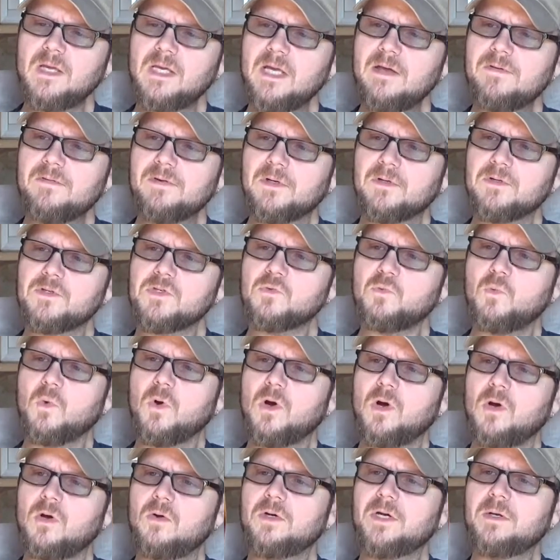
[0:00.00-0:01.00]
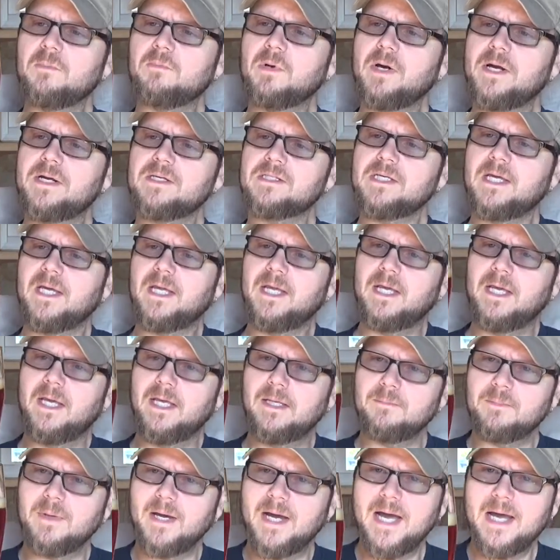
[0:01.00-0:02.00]
Giving it a swirl, and it brings that
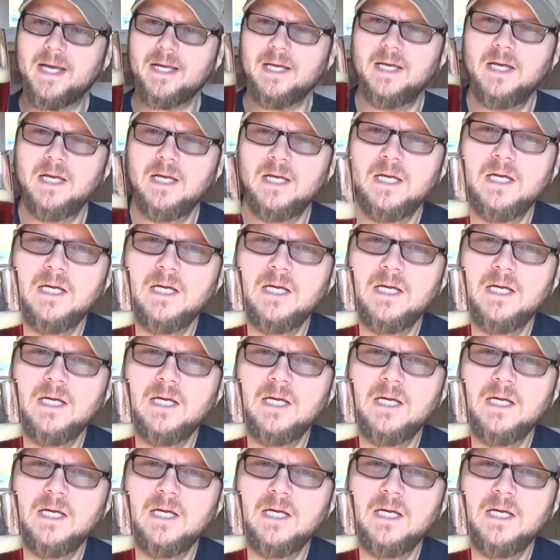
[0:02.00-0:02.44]
head back.